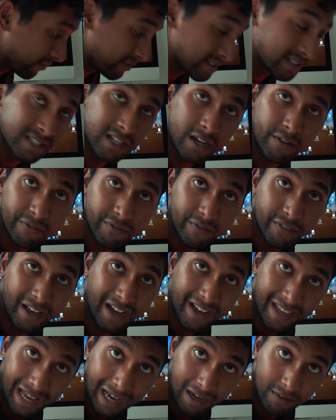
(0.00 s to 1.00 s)
of the stuff
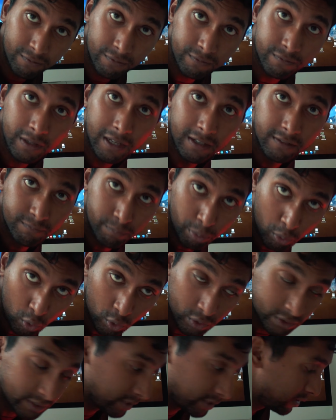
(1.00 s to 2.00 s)
that I've
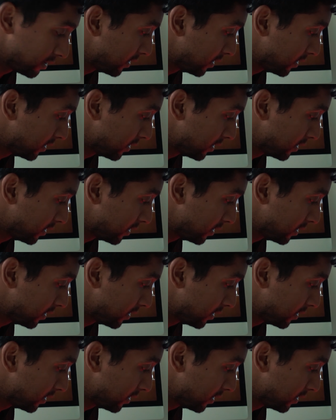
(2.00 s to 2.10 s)
bought,